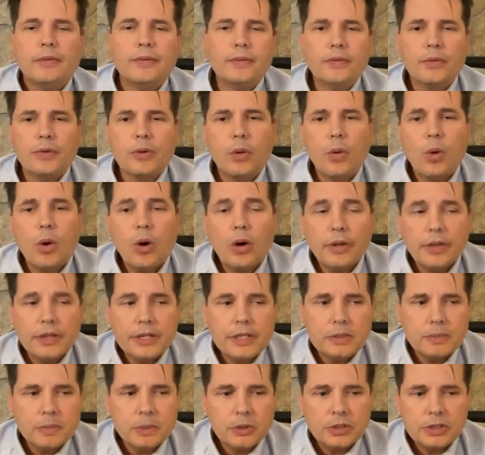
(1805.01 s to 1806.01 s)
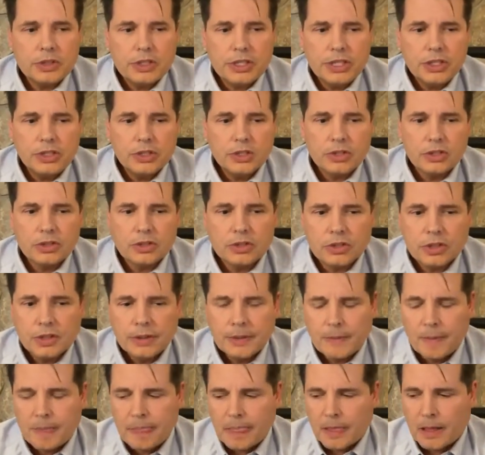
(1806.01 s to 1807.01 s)
For all these procedures,
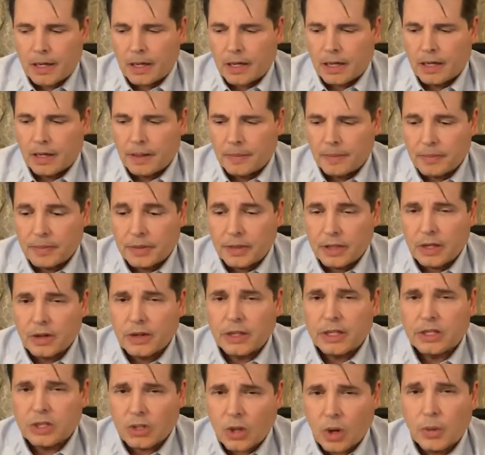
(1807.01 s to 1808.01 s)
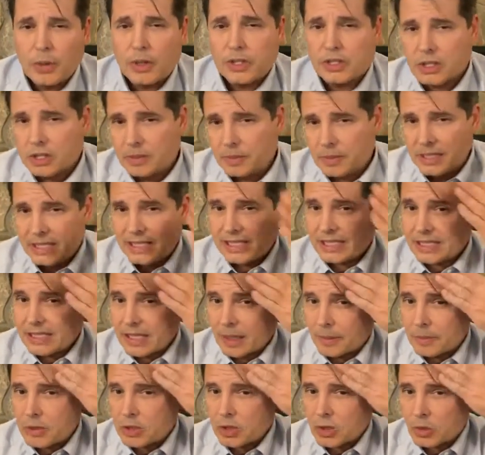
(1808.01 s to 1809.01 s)
there is always going to be
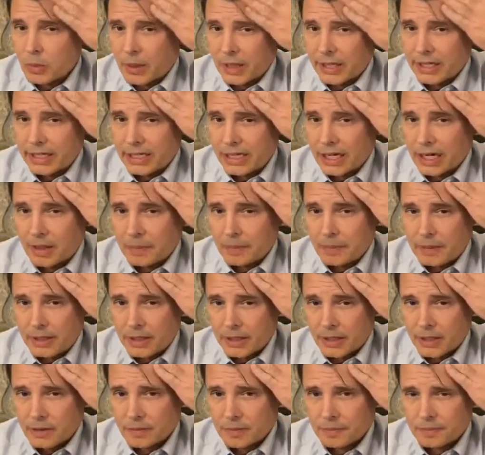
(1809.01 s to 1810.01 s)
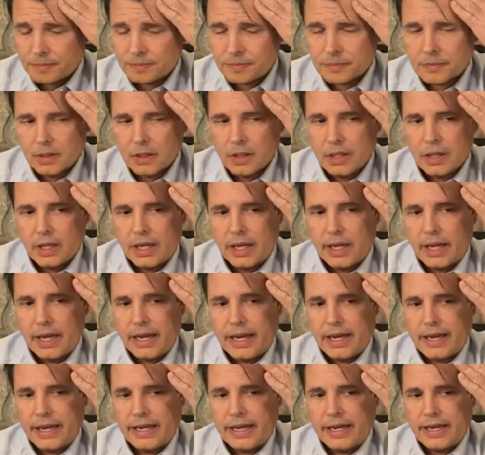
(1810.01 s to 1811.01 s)
some swelling up here.
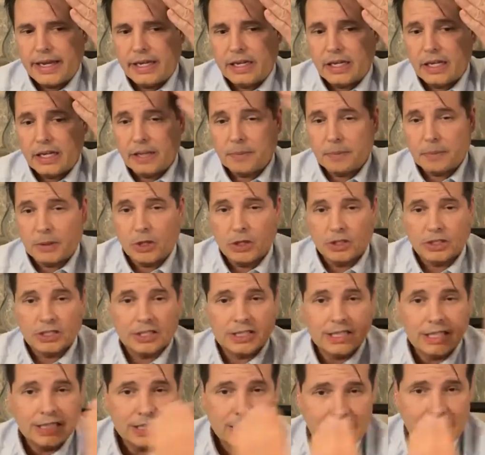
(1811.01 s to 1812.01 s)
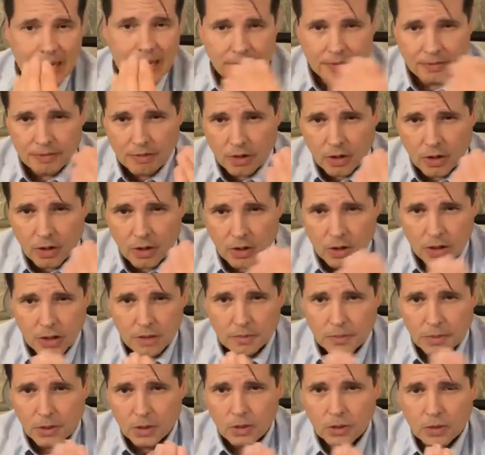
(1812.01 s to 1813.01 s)
And because it's on top of a
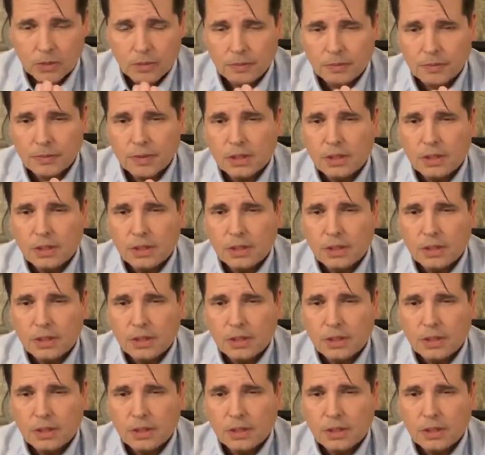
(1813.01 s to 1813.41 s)
hard bone,